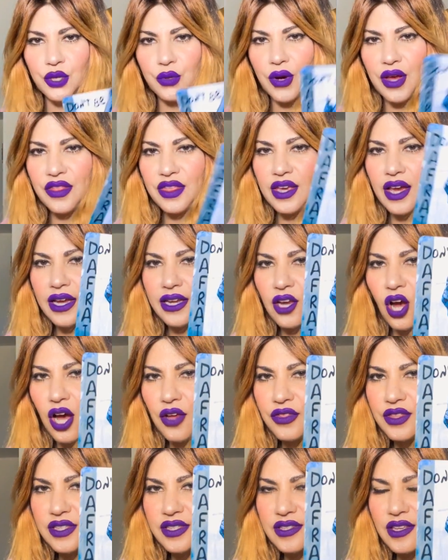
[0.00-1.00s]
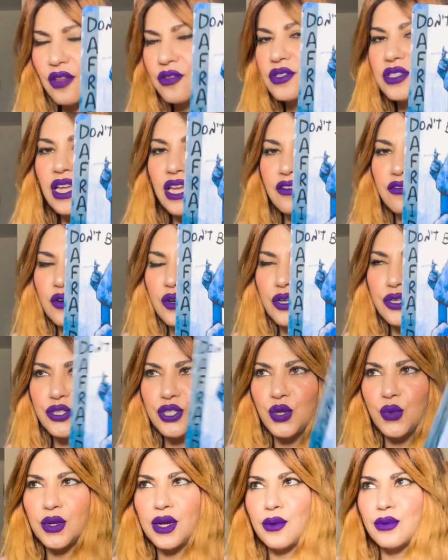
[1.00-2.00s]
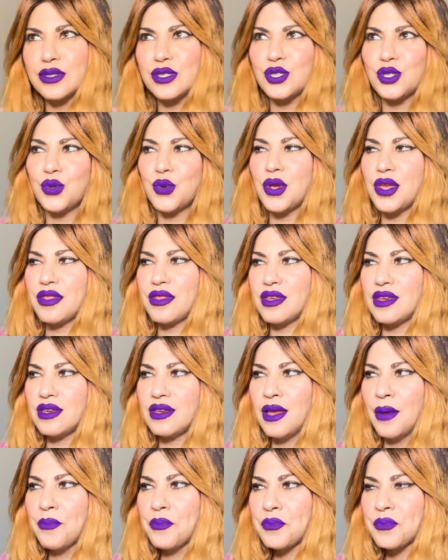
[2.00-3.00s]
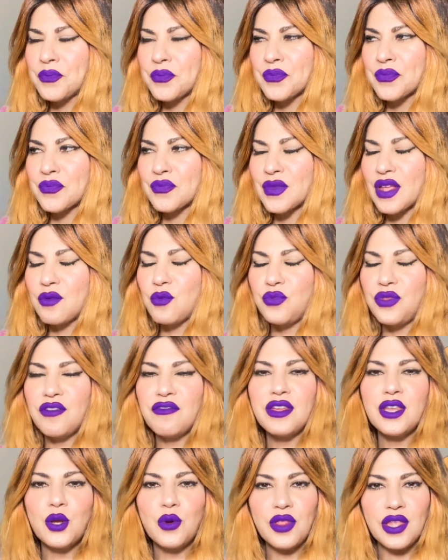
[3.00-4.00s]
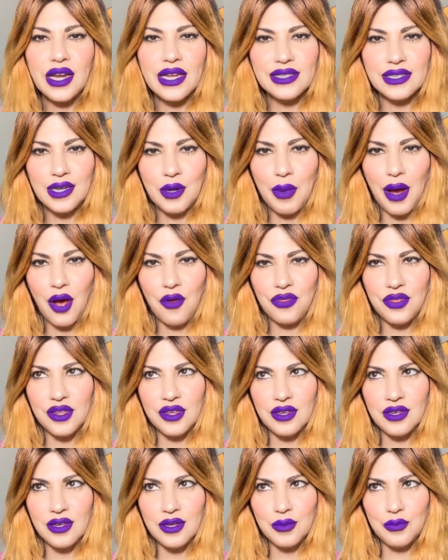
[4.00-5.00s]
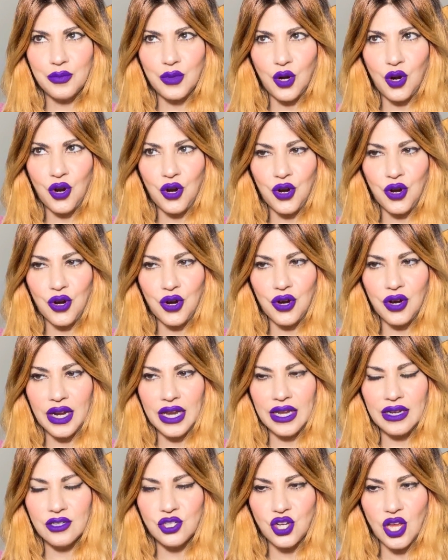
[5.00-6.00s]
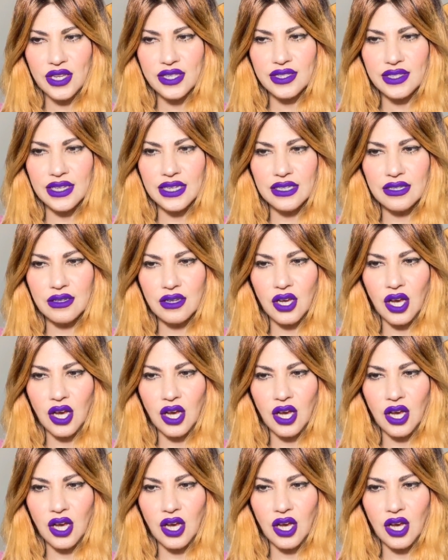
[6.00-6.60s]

I think I got this the other day for her too, when I was doing the video that I did about her and Justin